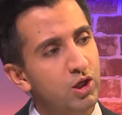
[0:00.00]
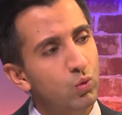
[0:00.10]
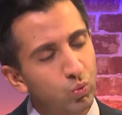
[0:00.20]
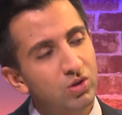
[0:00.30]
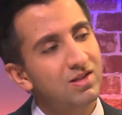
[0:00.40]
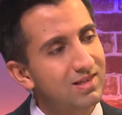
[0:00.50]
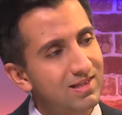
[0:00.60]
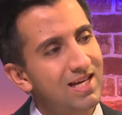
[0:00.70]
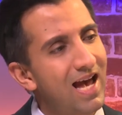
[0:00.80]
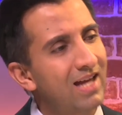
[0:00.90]
that you wouldn't
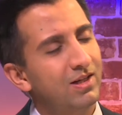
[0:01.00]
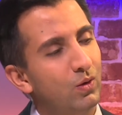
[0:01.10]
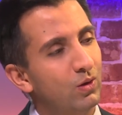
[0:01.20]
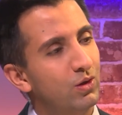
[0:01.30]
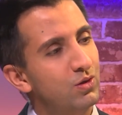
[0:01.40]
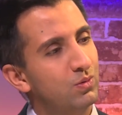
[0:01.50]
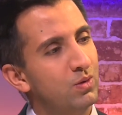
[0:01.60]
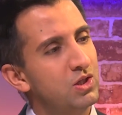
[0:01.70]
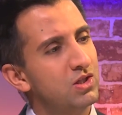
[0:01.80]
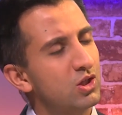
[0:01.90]
see adulthood,
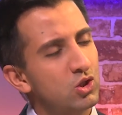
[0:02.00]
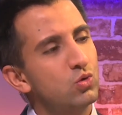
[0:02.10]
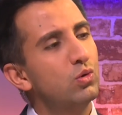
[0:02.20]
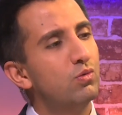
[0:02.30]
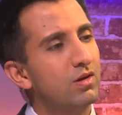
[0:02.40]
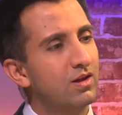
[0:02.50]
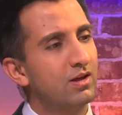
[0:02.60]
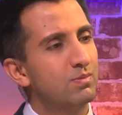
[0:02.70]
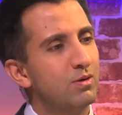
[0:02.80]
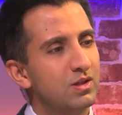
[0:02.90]
which is an extraordinary
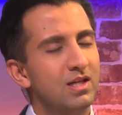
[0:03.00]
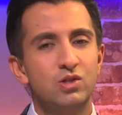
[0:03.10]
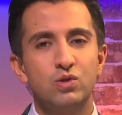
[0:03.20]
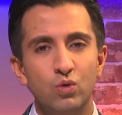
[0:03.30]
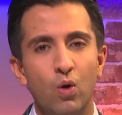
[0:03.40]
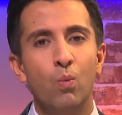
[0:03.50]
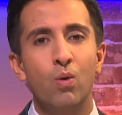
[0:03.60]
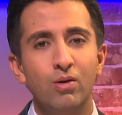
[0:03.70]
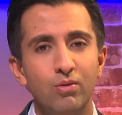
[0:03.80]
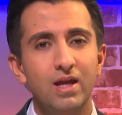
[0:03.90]
thing, because most kids do not
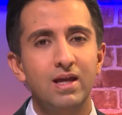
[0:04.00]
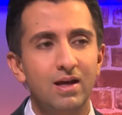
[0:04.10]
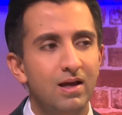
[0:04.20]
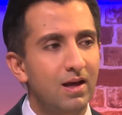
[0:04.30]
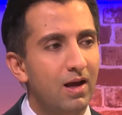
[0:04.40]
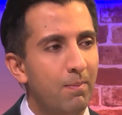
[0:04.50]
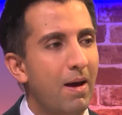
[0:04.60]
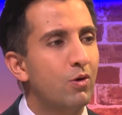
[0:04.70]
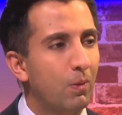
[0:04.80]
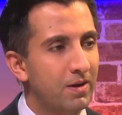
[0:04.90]
worry
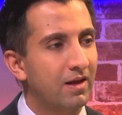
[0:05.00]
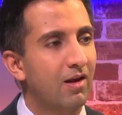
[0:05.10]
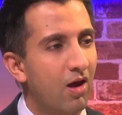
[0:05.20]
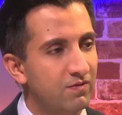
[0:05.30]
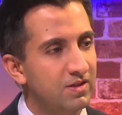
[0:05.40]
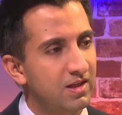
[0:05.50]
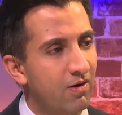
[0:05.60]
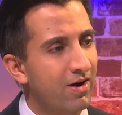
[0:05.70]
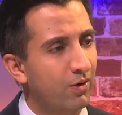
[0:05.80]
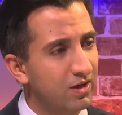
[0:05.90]
about not being alive to see
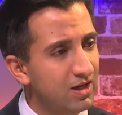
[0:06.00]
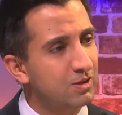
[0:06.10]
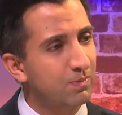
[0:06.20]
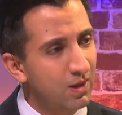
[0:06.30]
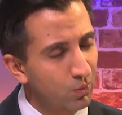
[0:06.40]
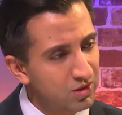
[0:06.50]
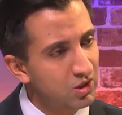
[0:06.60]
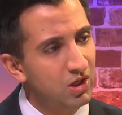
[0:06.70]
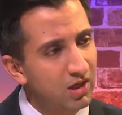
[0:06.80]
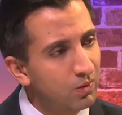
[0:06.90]
their adult years, but it was
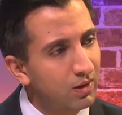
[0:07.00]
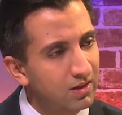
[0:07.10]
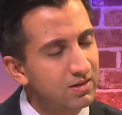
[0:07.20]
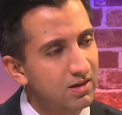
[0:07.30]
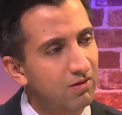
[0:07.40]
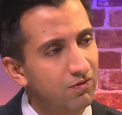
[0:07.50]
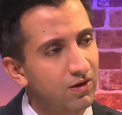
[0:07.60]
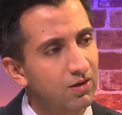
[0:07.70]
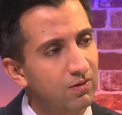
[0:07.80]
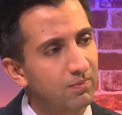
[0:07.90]
a genuine concern for you.